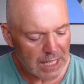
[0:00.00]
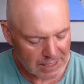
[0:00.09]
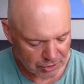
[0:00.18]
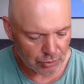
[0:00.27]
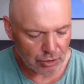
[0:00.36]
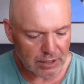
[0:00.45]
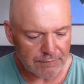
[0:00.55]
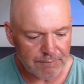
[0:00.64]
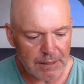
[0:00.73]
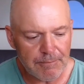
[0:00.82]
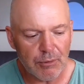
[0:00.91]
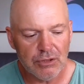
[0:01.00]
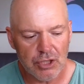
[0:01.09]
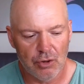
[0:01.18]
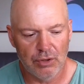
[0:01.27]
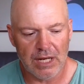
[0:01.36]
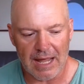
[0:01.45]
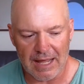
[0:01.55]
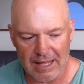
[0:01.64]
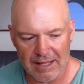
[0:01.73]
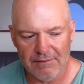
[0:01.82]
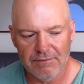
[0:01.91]
So look, if people don't
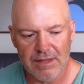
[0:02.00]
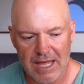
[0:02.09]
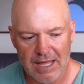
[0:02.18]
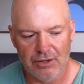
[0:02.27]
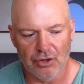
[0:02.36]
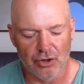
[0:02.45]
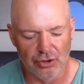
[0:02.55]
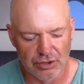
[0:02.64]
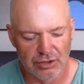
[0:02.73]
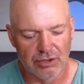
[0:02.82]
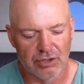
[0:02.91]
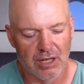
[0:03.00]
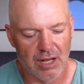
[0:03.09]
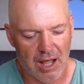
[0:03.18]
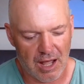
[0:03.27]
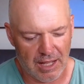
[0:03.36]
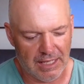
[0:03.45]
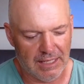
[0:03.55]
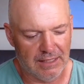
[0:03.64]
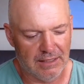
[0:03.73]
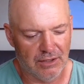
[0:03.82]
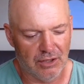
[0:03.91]
have that
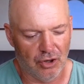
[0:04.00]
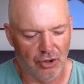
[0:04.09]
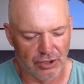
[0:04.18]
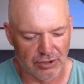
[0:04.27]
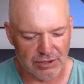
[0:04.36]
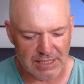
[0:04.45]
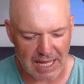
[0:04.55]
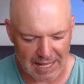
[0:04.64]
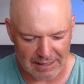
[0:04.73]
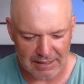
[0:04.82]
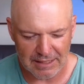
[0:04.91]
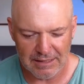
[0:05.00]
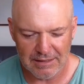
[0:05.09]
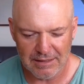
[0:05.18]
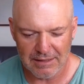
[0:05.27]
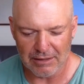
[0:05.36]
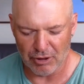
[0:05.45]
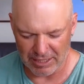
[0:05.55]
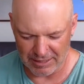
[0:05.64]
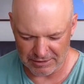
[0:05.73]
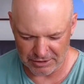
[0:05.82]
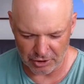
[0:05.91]
underlying understanding, right,
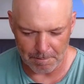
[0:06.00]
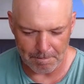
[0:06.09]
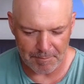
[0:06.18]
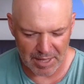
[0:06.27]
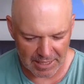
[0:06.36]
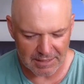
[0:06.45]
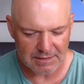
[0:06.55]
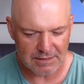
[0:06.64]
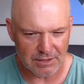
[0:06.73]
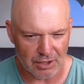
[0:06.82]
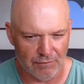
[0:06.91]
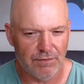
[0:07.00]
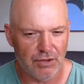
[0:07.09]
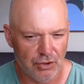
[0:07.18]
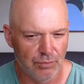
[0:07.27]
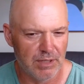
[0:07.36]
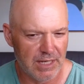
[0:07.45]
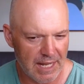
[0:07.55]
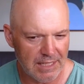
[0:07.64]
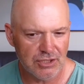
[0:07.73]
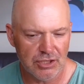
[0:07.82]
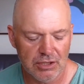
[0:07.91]
as their base of human
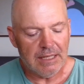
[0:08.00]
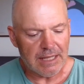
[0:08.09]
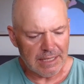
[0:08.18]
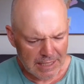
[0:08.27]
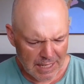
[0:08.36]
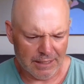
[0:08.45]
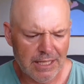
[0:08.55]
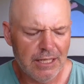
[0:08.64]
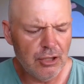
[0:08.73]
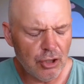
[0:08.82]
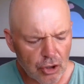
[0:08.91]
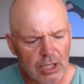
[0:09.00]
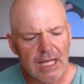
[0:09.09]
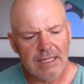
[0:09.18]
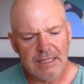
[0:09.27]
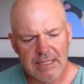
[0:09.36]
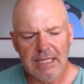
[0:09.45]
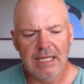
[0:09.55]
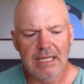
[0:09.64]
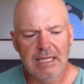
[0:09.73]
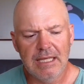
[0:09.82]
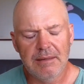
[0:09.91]
nature, then they look at
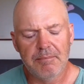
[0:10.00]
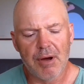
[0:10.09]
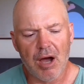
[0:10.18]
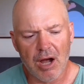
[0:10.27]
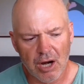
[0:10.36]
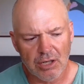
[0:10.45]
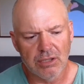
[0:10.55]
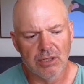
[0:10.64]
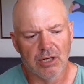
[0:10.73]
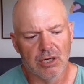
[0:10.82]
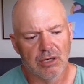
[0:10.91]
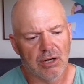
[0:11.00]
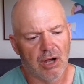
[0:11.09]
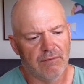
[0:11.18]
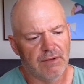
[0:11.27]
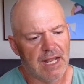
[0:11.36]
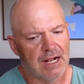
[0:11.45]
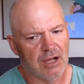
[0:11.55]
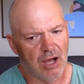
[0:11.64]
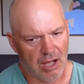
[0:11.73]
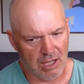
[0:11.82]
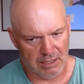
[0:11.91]
the partner of an
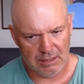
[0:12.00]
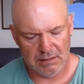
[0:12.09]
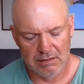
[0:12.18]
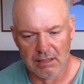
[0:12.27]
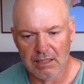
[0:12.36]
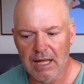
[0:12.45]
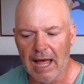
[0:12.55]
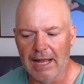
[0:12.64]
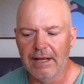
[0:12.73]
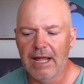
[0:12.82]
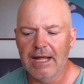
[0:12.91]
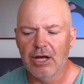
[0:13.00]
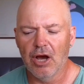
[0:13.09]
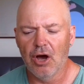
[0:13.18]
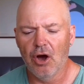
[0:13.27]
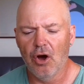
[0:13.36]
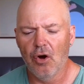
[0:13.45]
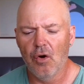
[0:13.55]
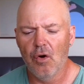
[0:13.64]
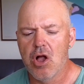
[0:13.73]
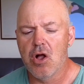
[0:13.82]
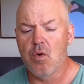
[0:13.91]
alcoholic and they
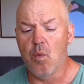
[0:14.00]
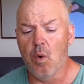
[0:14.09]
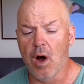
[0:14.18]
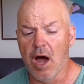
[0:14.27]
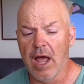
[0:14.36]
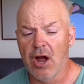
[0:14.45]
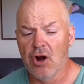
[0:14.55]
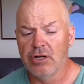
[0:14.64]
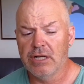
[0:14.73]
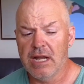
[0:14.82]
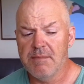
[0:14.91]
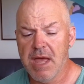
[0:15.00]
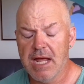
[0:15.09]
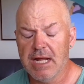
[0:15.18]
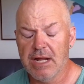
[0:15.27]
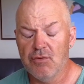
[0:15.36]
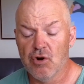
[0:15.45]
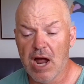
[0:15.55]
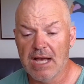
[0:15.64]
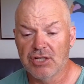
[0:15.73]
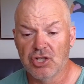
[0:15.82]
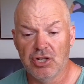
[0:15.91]
go, why aren't they making
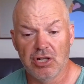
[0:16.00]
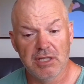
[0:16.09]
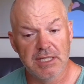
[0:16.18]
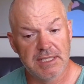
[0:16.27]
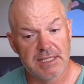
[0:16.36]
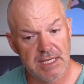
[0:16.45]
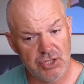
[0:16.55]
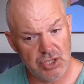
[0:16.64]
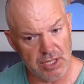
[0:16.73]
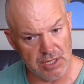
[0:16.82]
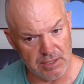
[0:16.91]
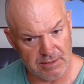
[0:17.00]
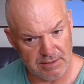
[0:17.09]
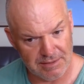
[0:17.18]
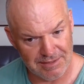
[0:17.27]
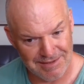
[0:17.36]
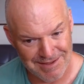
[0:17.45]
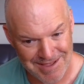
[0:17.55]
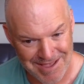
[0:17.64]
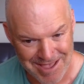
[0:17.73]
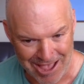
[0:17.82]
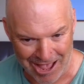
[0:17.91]
rational decisions?
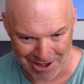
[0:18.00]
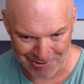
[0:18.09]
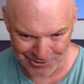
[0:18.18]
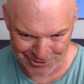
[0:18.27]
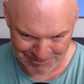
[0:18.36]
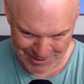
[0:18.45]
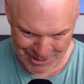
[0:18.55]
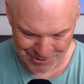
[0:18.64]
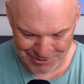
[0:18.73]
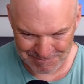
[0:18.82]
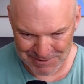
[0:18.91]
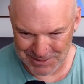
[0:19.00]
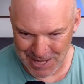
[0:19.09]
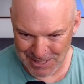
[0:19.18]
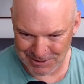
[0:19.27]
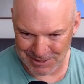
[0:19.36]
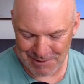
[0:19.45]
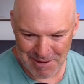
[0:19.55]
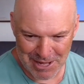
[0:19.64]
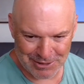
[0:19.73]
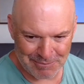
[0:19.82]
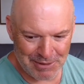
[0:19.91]
How come they're obsessing
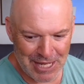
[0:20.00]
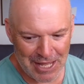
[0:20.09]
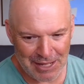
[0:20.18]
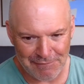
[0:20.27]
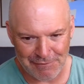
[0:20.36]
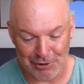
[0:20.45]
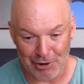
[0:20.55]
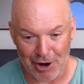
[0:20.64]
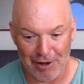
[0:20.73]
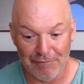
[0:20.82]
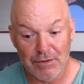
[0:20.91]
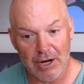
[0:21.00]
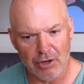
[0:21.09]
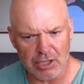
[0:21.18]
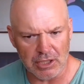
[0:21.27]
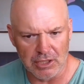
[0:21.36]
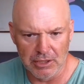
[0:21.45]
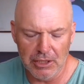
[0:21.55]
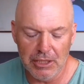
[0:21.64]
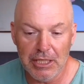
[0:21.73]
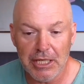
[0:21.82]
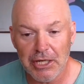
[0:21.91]
about the behavior of their
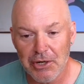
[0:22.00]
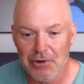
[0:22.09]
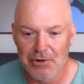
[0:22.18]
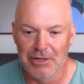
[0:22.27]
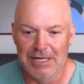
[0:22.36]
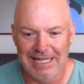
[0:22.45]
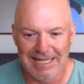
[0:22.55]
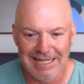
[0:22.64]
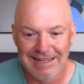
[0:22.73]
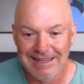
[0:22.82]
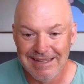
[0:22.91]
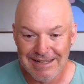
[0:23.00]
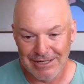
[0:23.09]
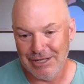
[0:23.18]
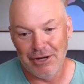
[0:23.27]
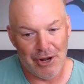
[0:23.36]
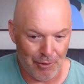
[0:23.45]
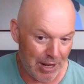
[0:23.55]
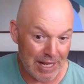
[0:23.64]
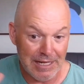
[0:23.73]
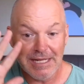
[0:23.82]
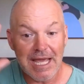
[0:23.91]
clearly
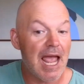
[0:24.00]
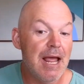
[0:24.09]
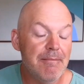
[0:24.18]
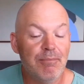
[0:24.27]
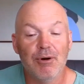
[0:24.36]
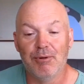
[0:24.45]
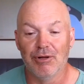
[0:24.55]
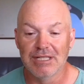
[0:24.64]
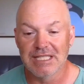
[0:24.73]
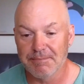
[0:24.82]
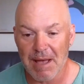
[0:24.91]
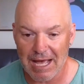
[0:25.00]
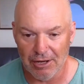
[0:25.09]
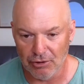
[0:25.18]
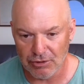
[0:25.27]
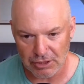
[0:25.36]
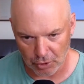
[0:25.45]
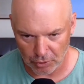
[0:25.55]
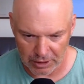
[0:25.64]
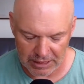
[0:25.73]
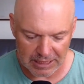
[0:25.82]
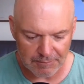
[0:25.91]
incapable spouse? They're going to
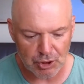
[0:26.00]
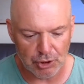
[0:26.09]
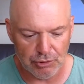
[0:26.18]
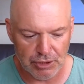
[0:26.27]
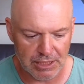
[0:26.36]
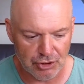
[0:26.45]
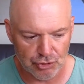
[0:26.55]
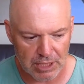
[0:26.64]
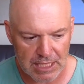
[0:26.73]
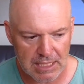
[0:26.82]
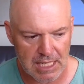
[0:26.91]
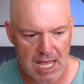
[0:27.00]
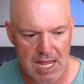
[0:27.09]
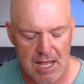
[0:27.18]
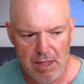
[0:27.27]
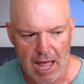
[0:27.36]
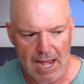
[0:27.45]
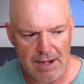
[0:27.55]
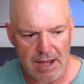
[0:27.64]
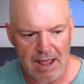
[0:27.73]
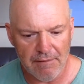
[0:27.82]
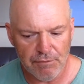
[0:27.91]
keep choosing drinking. And
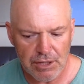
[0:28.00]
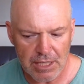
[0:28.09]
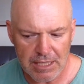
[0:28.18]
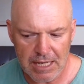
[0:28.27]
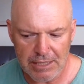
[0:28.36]
everything they